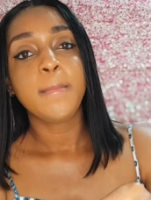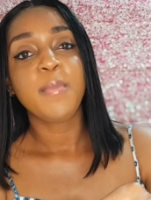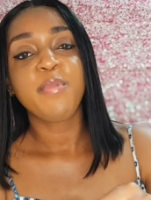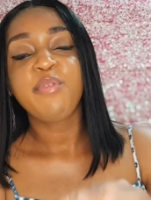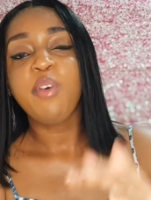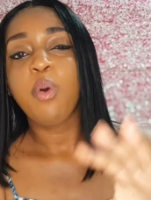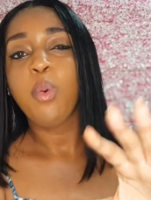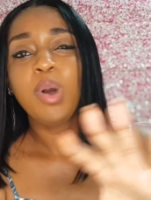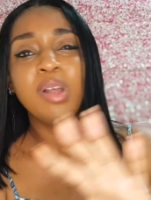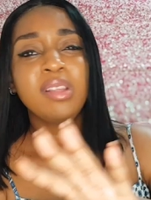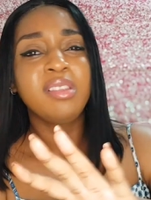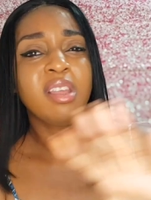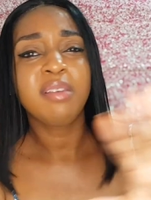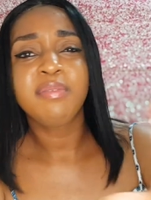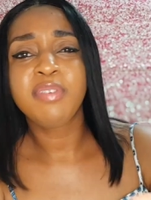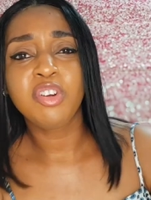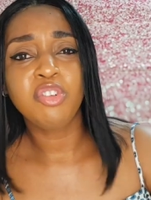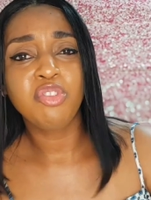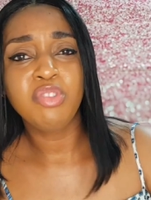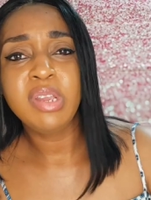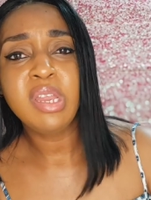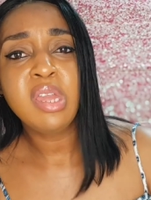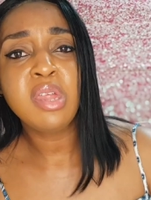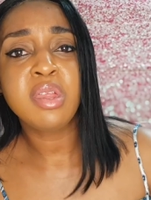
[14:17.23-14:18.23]
for whatever
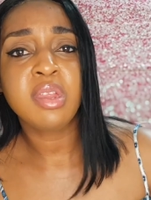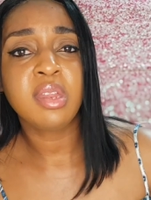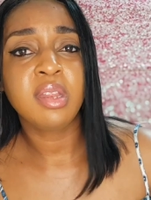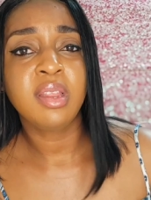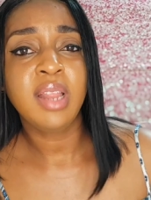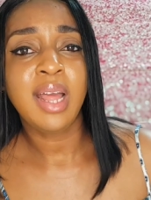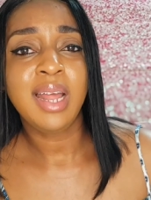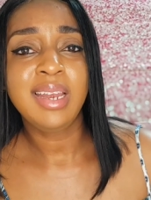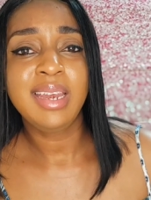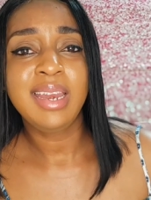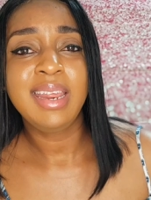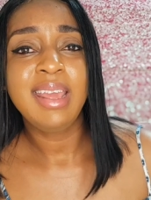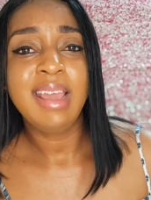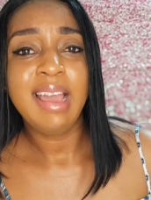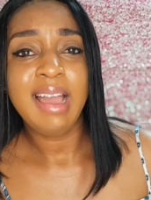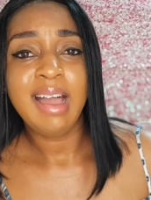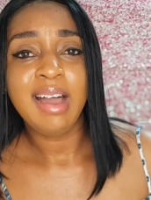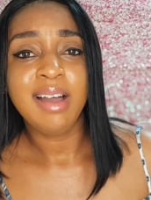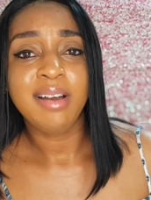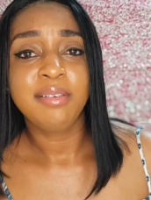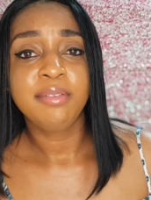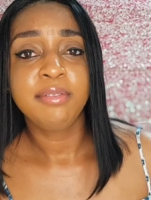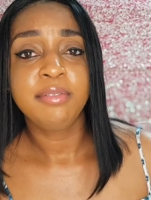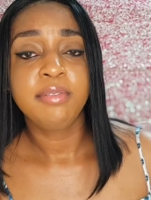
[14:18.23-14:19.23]
reason that they
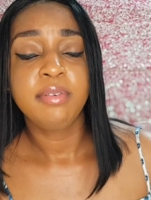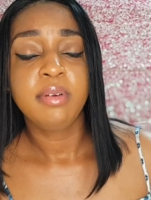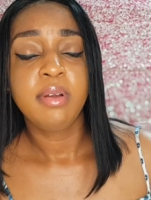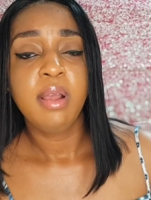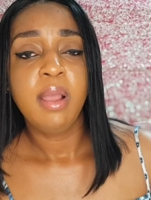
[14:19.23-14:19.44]
have,